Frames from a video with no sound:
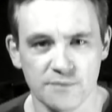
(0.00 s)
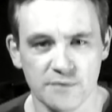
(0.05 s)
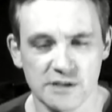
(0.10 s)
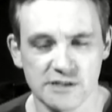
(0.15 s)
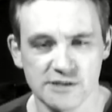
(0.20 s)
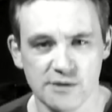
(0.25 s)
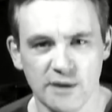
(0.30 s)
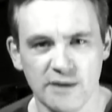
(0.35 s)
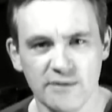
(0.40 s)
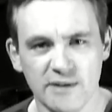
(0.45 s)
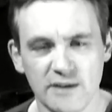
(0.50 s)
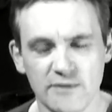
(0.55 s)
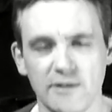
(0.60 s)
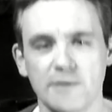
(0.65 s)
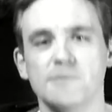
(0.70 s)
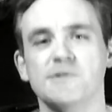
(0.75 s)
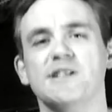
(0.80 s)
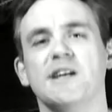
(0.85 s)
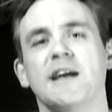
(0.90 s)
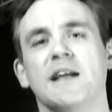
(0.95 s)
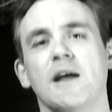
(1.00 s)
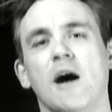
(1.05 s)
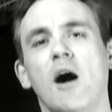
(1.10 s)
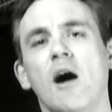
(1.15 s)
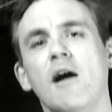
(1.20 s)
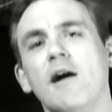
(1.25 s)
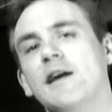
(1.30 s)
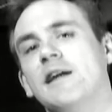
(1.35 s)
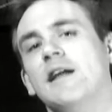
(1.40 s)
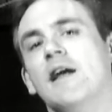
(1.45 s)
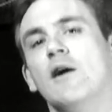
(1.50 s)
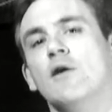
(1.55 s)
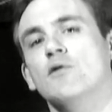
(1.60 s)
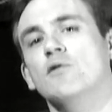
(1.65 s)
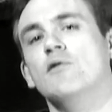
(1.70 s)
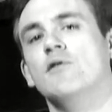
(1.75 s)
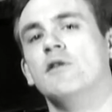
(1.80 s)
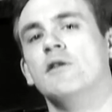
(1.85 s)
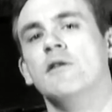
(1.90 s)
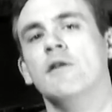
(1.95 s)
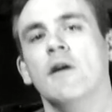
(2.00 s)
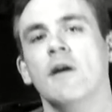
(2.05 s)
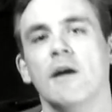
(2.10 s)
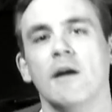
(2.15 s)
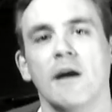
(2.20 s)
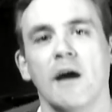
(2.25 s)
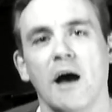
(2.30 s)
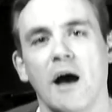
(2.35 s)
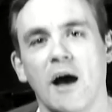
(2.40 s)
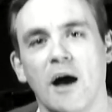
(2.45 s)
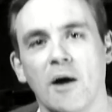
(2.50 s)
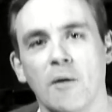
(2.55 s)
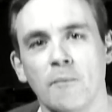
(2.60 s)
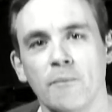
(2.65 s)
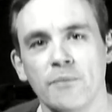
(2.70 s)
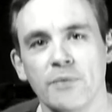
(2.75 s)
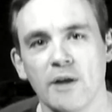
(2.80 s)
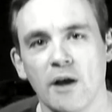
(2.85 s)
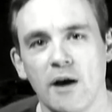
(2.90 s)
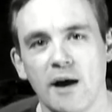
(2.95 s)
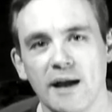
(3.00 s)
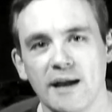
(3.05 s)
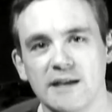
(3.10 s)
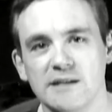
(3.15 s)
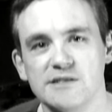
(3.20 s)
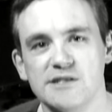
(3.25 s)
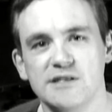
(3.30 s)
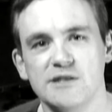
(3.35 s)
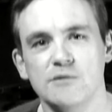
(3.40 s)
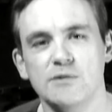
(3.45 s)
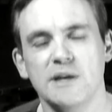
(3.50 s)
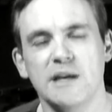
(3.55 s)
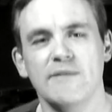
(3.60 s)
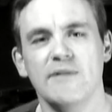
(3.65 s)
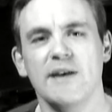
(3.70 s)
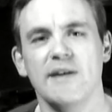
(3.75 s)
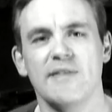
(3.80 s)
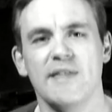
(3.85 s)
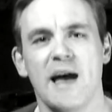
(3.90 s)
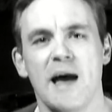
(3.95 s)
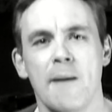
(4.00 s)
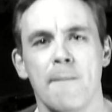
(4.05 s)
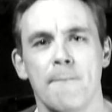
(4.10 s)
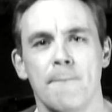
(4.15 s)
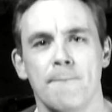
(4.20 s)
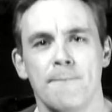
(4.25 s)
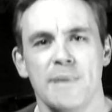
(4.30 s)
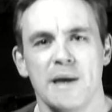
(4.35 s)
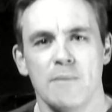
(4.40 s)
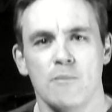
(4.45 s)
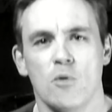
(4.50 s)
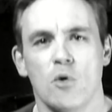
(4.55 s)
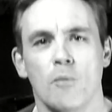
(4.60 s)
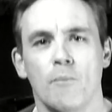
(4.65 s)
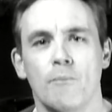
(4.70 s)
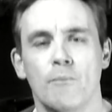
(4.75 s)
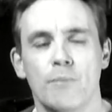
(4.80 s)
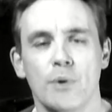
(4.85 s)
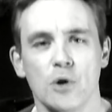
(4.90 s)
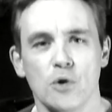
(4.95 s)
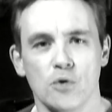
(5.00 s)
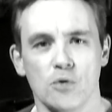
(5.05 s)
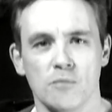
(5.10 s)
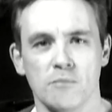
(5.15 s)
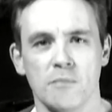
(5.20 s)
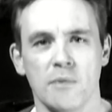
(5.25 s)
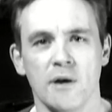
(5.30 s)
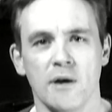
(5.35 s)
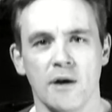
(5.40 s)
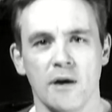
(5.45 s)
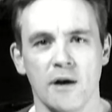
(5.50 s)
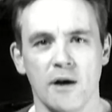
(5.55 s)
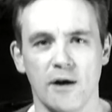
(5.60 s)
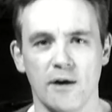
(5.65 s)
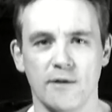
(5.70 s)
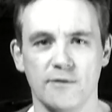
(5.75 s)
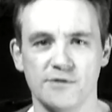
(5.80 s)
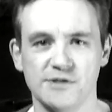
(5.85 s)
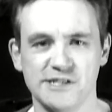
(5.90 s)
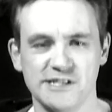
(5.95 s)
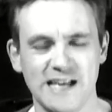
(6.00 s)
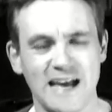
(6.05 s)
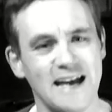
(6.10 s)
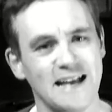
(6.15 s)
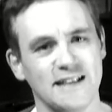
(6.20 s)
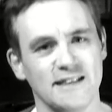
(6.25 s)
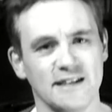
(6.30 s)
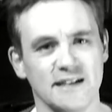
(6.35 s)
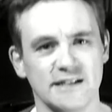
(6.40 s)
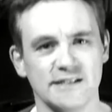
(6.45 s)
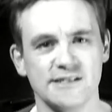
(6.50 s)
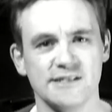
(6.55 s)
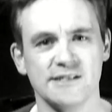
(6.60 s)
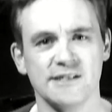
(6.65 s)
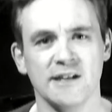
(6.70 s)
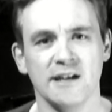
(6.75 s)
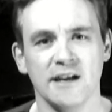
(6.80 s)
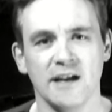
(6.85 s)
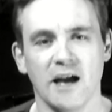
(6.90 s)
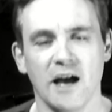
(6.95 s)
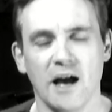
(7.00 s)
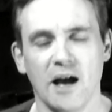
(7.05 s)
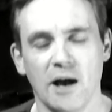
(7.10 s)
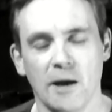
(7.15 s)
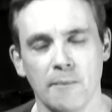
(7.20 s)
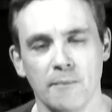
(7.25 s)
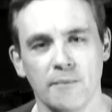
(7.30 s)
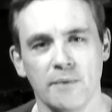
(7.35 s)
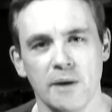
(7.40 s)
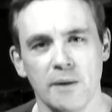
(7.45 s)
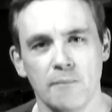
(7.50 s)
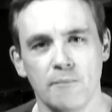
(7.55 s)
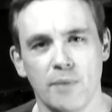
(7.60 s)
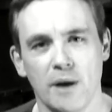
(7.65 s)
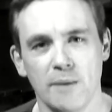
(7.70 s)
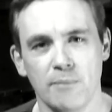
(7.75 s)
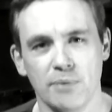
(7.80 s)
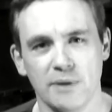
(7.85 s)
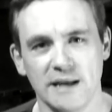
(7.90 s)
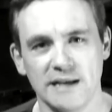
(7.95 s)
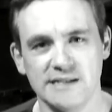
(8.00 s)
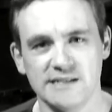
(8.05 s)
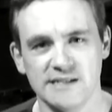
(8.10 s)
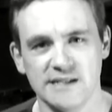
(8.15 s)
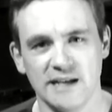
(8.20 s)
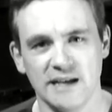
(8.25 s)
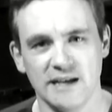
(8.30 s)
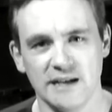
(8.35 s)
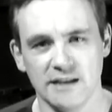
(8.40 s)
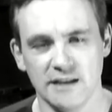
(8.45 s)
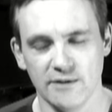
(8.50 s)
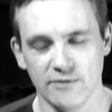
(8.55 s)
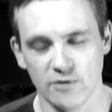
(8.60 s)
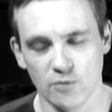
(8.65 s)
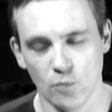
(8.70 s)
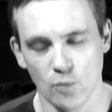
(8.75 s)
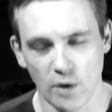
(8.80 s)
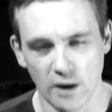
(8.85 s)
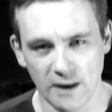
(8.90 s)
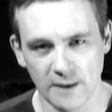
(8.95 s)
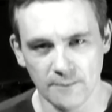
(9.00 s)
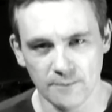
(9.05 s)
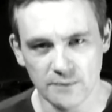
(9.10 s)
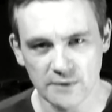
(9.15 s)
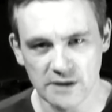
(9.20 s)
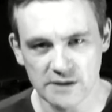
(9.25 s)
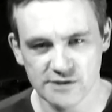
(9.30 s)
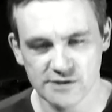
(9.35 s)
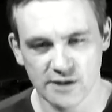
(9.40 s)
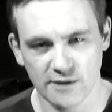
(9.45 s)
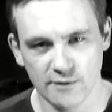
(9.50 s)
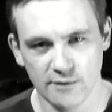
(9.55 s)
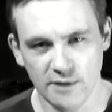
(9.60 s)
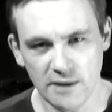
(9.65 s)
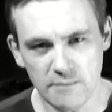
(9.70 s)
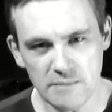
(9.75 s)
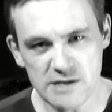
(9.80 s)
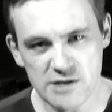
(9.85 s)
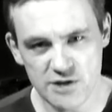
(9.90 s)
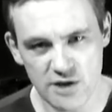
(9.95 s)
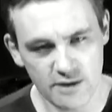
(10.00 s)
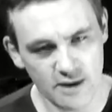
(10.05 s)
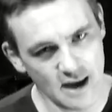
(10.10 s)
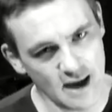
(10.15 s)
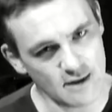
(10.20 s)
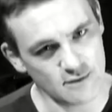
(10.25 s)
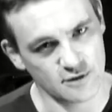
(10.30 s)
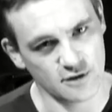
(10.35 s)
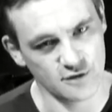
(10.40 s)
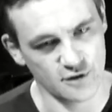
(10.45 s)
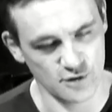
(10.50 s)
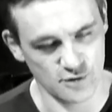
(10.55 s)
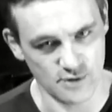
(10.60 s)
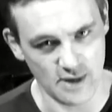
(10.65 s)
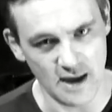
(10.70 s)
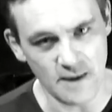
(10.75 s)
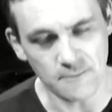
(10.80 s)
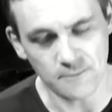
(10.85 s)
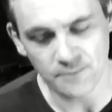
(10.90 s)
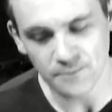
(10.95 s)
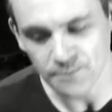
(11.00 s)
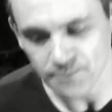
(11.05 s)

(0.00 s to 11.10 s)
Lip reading: So even if I'm singing a high note, I can still give it that bit more boom of sadness by placing it in a different way. So let me show you how to do that.